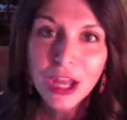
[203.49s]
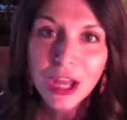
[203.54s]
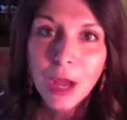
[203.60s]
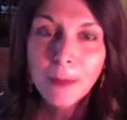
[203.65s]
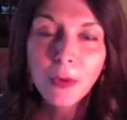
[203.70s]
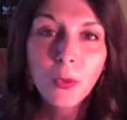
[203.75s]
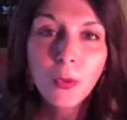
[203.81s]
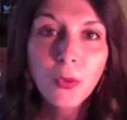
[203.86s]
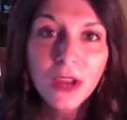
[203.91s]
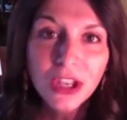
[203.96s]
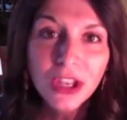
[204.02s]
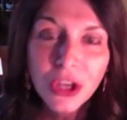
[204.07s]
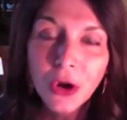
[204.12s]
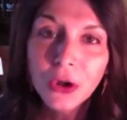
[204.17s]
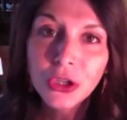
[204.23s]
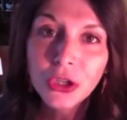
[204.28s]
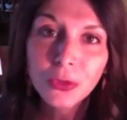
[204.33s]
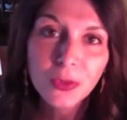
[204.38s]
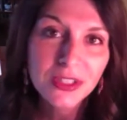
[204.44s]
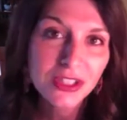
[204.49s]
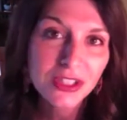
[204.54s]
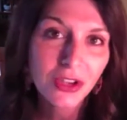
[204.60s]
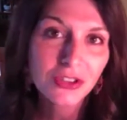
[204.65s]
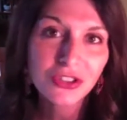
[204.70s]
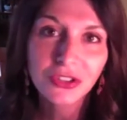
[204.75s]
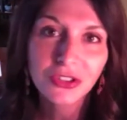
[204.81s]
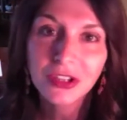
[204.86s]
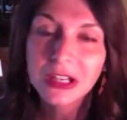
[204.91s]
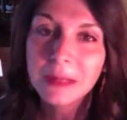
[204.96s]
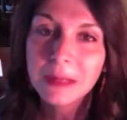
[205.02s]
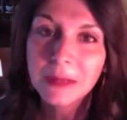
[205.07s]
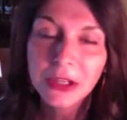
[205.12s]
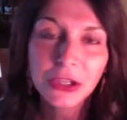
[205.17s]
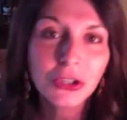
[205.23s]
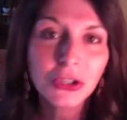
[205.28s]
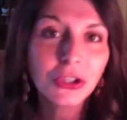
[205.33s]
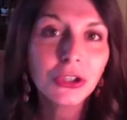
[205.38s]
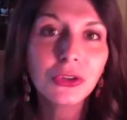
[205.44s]
But we know your results are going to be
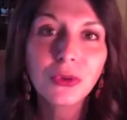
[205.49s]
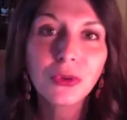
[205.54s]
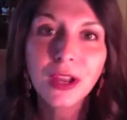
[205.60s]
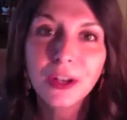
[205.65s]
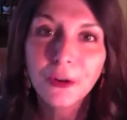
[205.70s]
good, great,